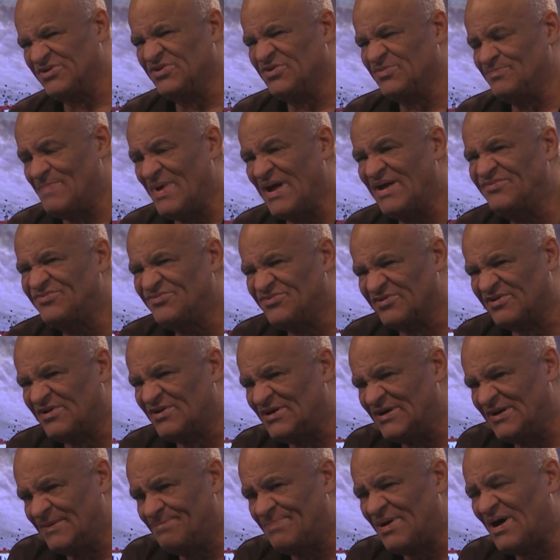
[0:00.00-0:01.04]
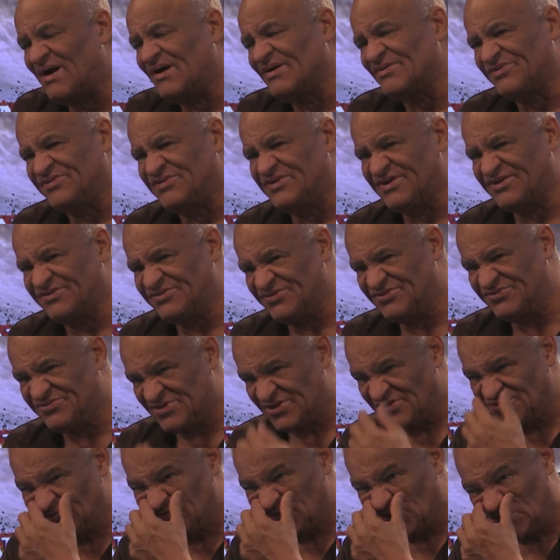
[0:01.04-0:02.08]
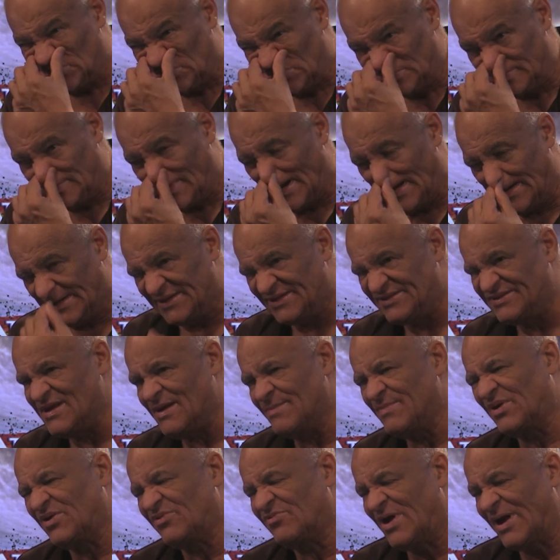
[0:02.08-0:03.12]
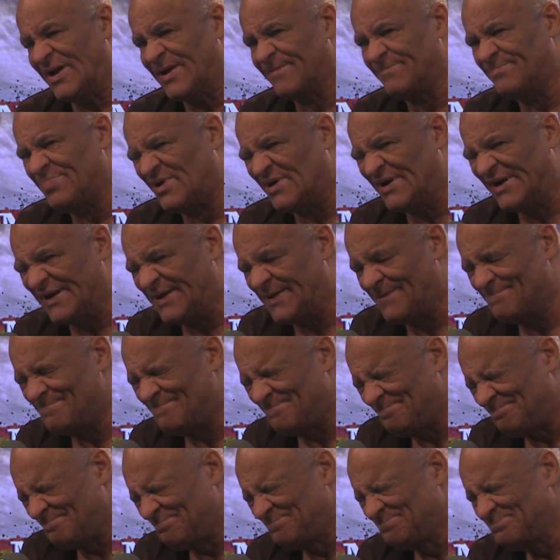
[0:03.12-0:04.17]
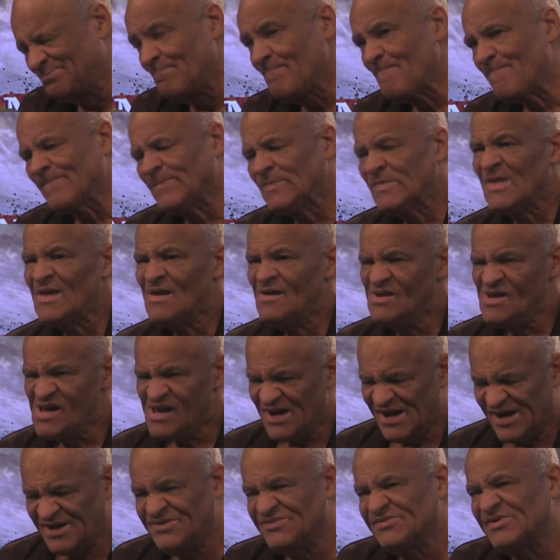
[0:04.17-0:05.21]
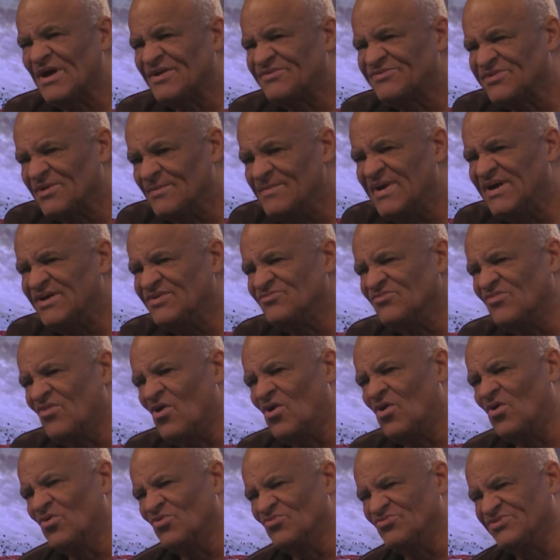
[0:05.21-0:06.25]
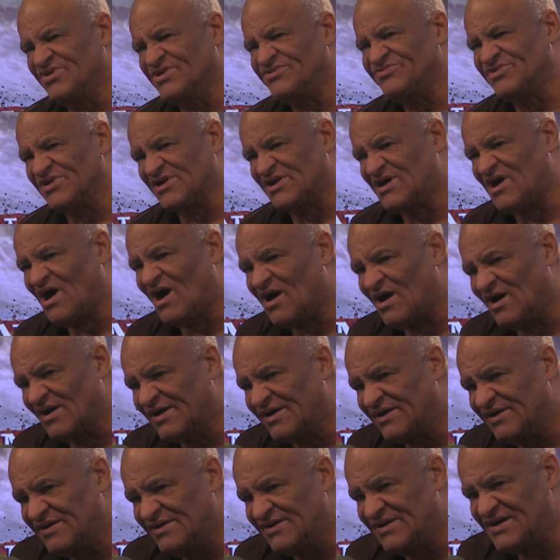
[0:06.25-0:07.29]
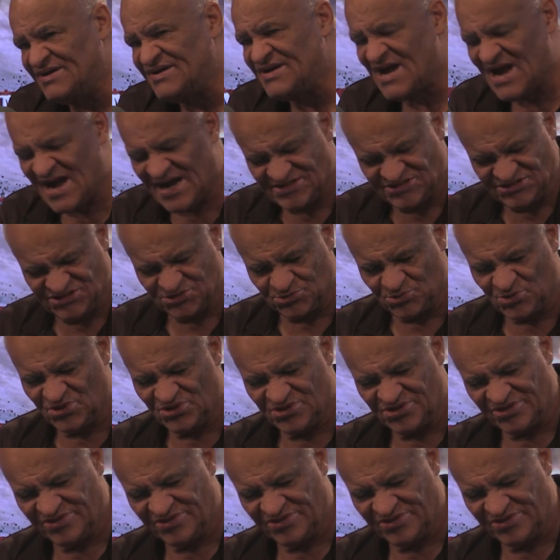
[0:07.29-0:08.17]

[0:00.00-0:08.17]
basically politics is controlled by the Democratic Party. He's got some inroads into Concord and Nashua